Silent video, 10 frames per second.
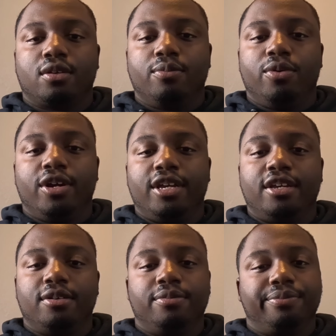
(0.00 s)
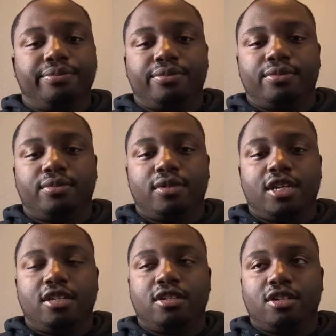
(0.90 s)
bring him
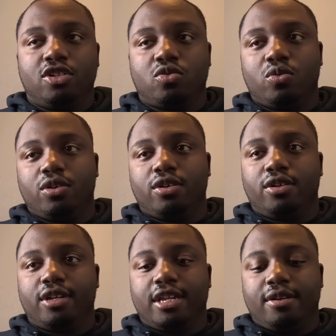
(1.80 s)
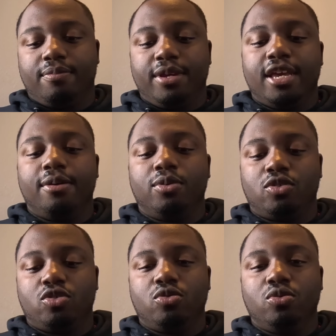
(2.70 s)
into this world and be able
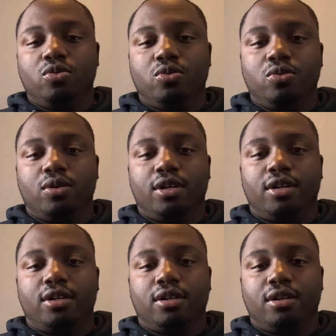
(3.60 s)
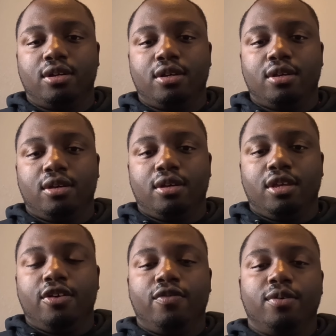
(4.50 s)
to uh,
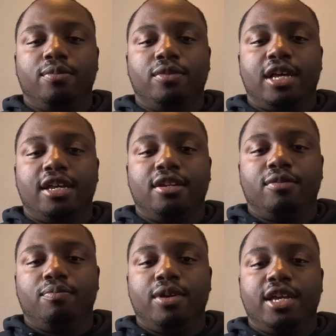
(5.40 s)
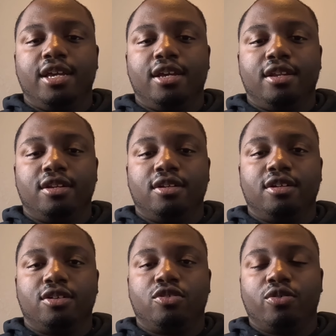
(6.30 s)
give him like the bed and
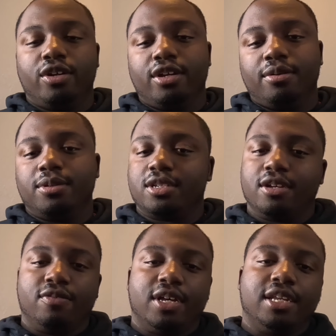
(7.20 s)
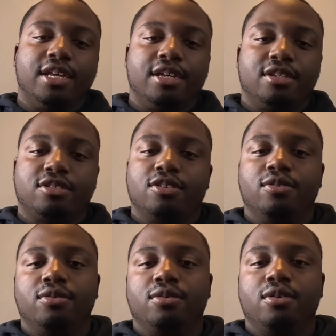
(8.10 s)
the crib and stuff like that.
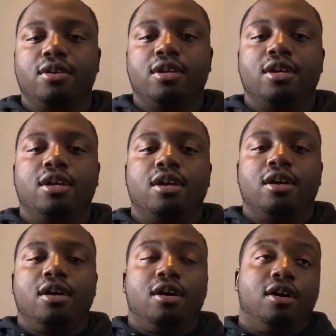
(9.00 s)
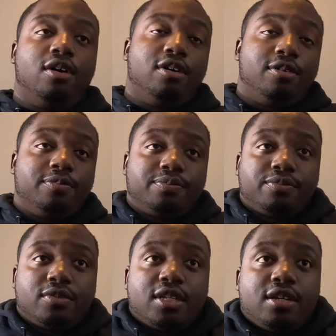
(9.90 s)
So um,
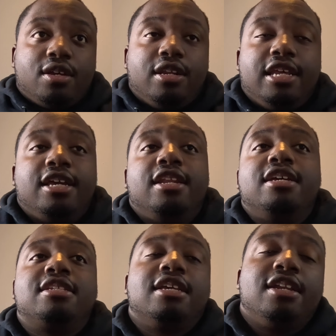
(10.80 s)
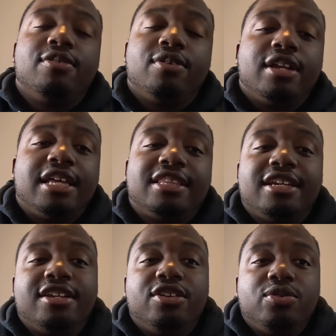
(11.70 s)
then they said they were gonna have to
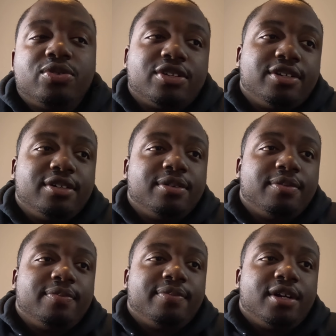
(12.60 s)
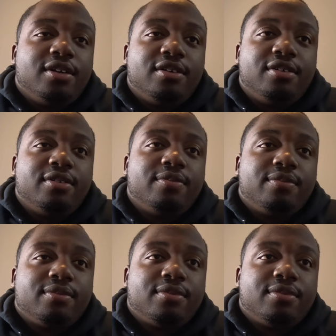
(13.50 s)
induce her. Um,